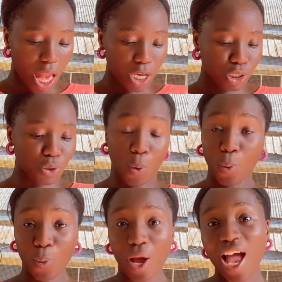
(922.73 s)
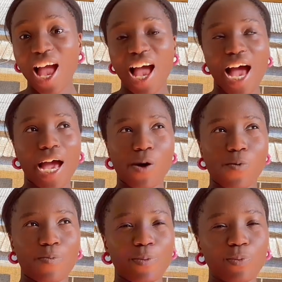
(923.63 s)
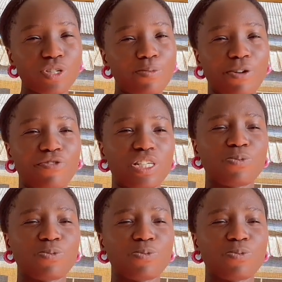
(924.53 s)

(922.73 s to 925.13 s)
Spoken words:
So, most of my friends